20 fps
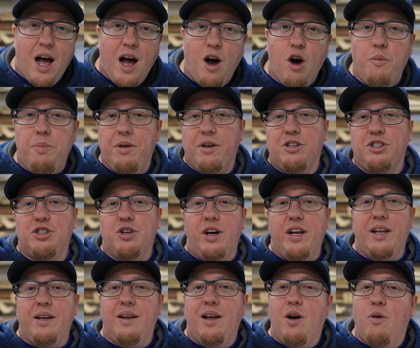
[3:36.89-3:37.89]
Hope you
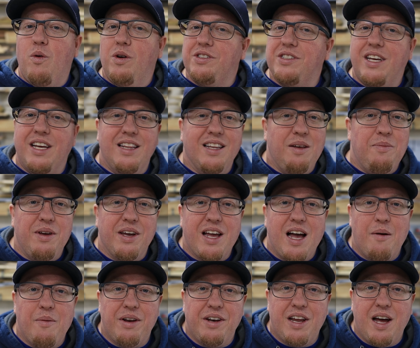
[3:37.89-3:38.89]
enjoyed it. Once again, leave me a
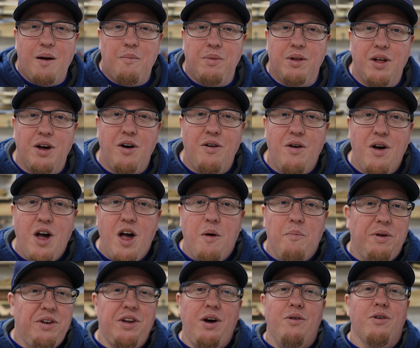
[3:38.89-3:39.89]
comment down below,
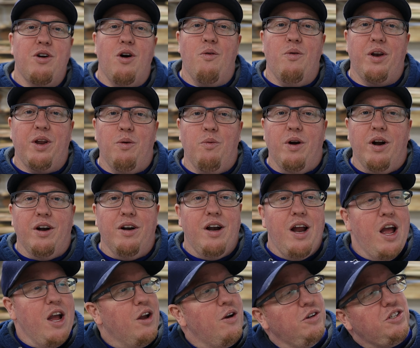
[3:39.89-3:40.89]
but don't go anywhere.
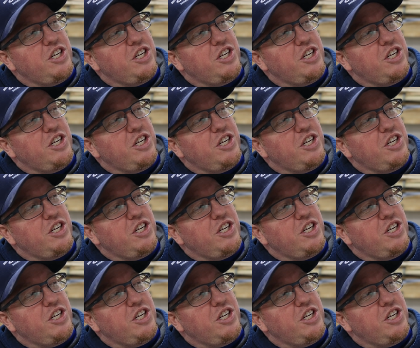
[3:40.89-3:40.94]
Go